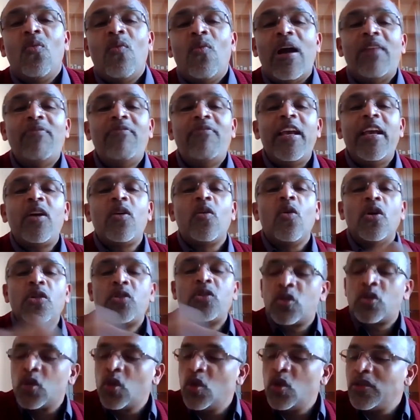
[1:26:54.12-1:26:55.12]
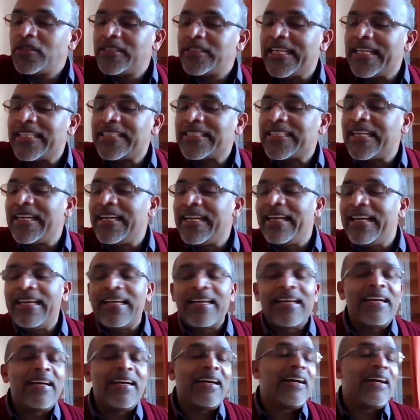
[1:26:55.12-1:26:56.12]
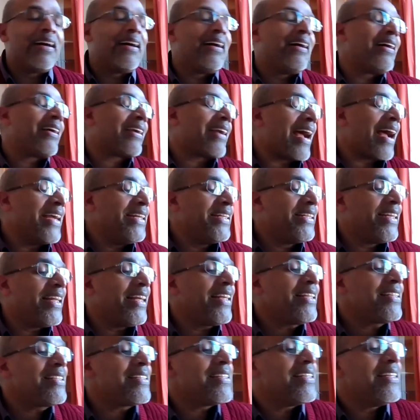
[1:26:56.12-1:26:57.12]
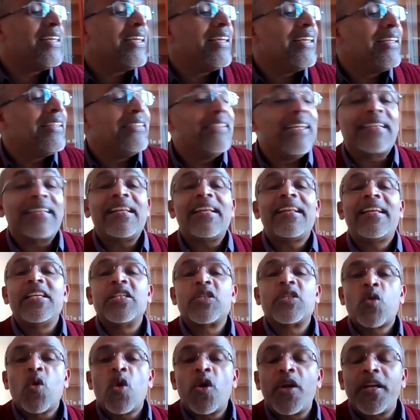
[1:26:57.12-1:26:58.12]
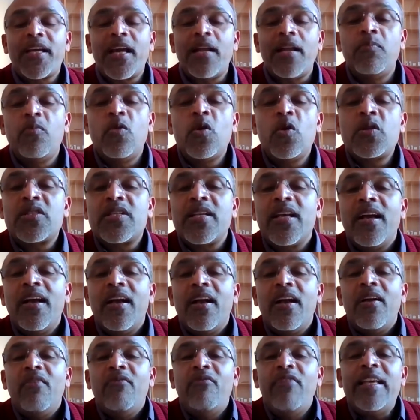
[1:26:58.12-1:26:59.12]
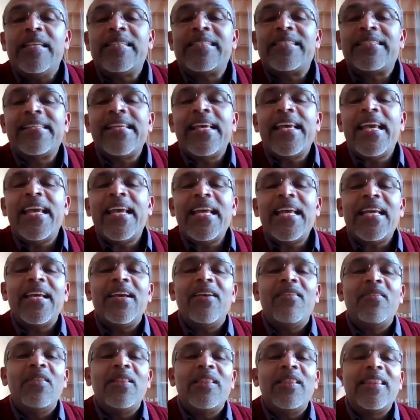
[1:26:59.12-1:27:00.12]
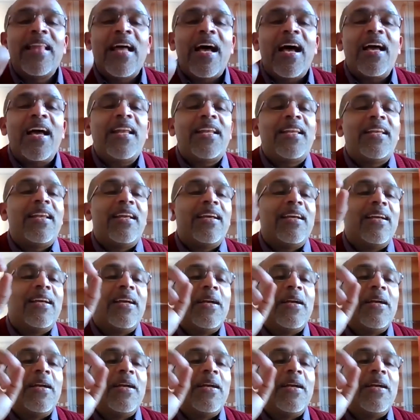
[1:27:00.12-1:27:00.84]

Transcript: While we go through certain uh, writings, certain historical books, we see that